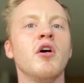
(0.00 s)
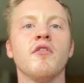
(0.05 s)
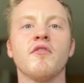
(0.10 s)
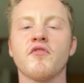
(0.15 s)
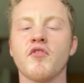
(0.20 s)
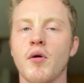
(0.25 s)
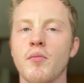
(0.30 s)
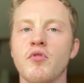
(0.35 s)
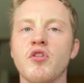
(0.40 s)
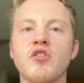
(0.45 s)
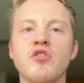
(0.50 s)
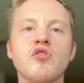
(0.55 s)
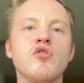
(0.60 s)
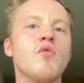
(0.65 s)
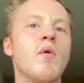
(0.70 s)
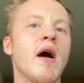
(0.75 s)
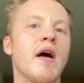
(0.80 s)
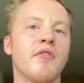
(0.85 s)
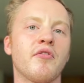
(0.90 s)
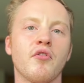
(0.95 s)
from the
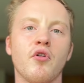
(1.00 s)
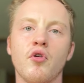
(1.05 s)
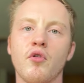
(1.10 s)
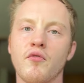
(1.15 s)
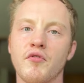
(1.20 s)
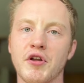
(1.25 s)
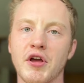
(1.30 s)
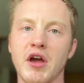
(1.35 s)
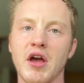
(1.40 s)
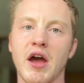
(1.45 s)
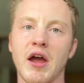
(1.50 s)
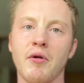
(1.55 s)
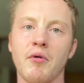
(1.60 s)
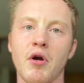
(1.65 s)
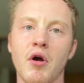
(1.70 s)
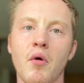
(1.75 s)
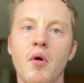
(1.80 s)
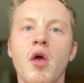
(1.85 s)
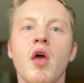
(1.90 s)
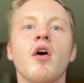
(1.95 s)
US over to
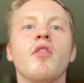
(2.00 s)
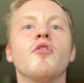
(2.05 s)
Cairo.